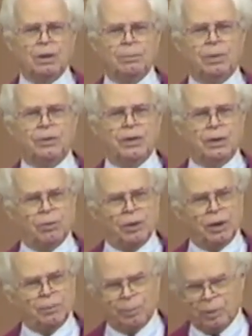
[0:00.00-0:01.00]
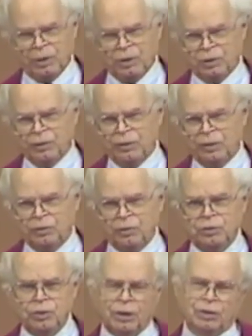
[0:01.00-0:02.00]
but they were not priests of the
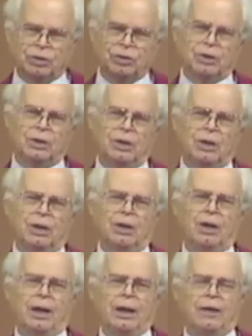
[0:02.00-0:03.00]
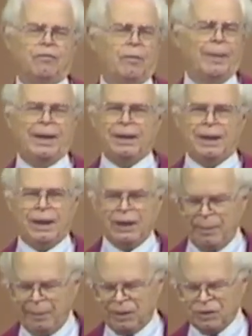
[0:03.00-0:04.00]
true church. He forbade
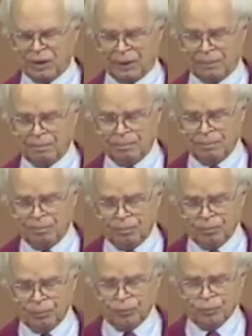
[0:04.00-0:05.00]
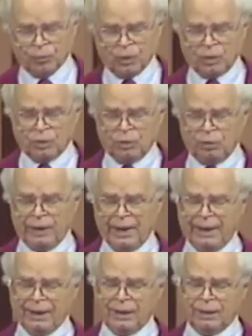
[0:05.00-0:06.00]
any mixing. So the
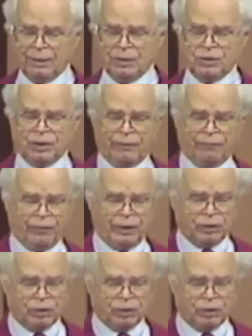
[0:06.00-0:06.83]
Anglicans and Free